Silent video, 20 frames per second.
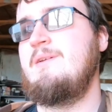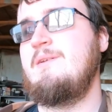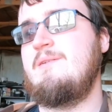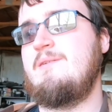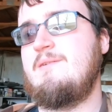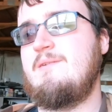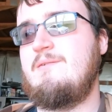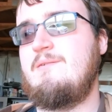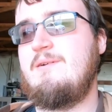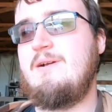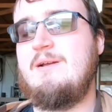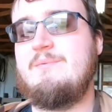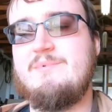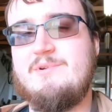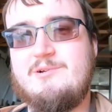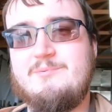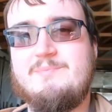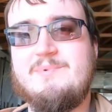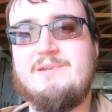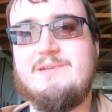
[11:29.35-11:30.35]
So I'm
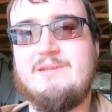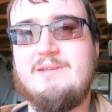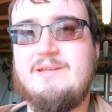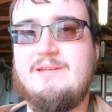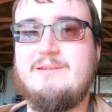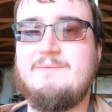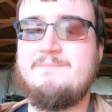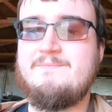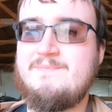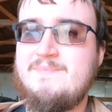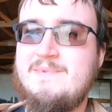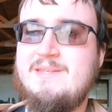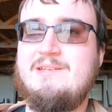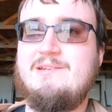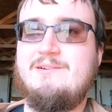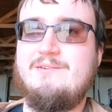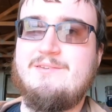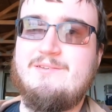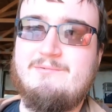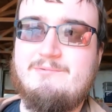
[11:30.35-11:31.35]
hoping that, you
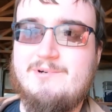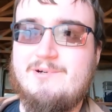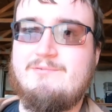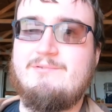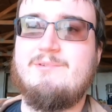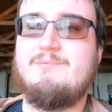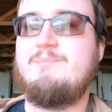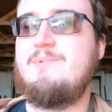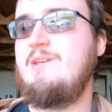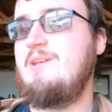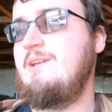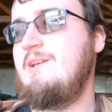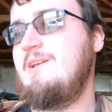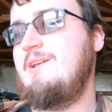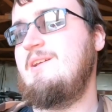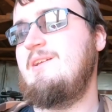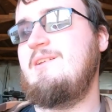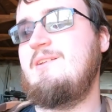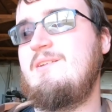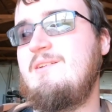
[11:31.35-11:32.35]
know, they'll work with me
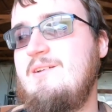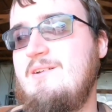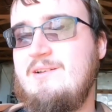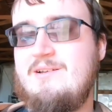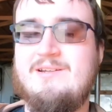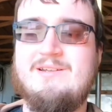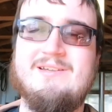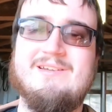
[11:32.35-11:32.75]
and